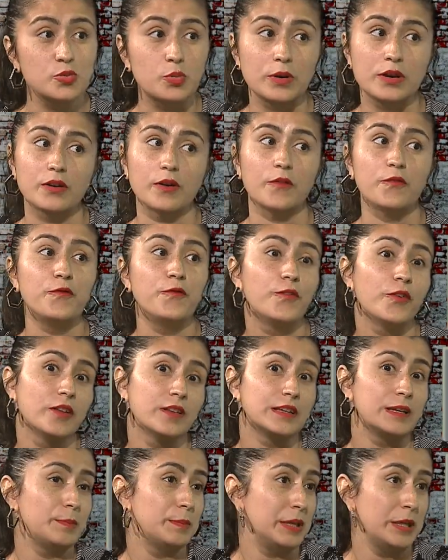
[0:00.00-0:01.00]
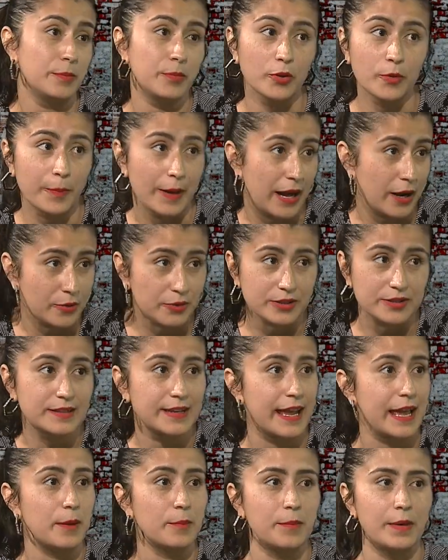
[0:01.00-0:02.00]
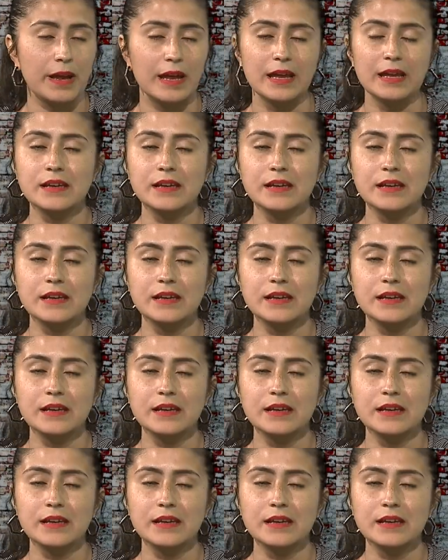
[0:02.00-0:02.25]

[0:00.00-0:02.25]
Yeah. We're a fully people-powered campaign.